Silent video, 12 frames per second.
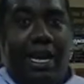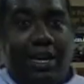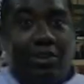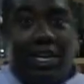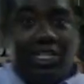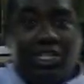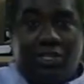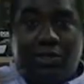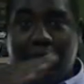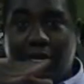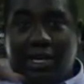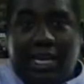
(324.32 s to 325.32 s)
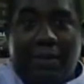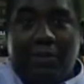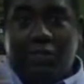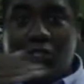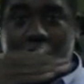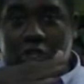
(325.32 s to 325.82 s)
And you're not just having
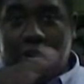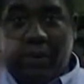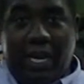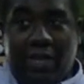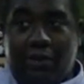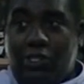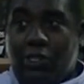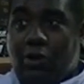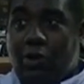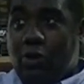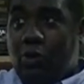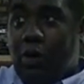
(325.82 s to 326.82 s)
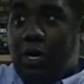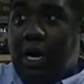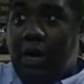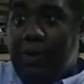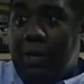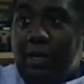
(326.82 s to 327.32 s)
those sharp angles, you're going
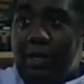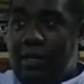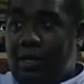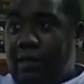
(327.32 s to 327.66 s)
up,